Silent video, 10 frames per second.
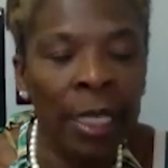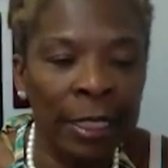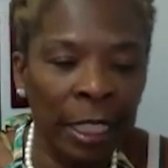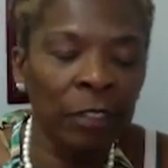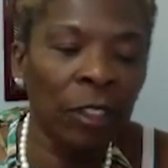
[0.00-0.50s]

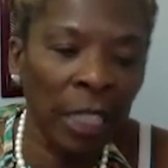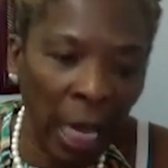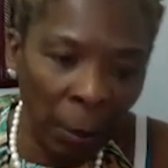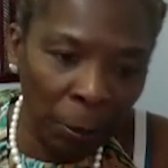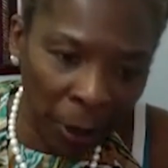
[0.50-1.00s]
instead of a
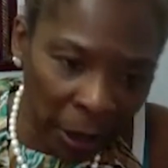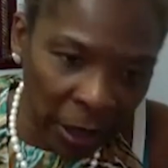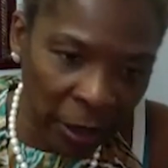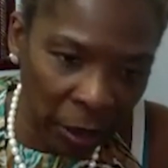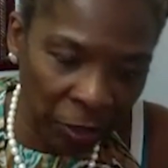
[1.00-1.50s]

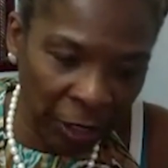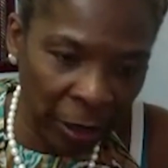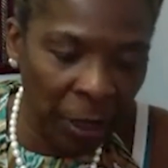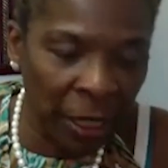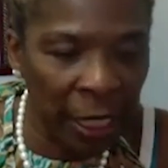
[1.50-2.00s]
liability to the
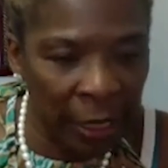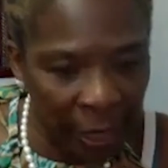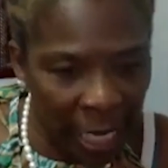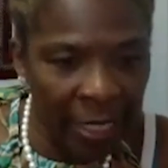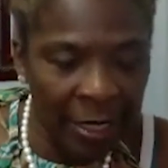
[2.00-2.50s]
family and an
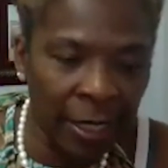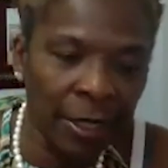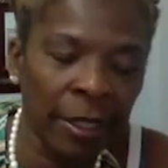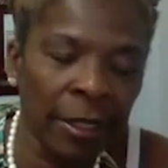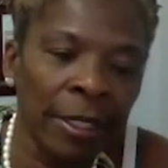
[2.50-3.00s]

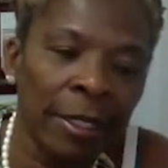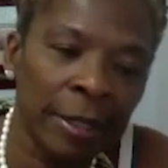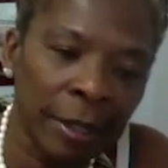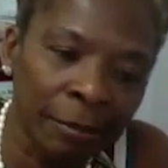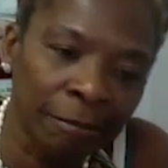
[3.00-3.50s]
asset to the
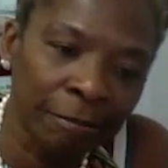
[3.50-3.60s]
system.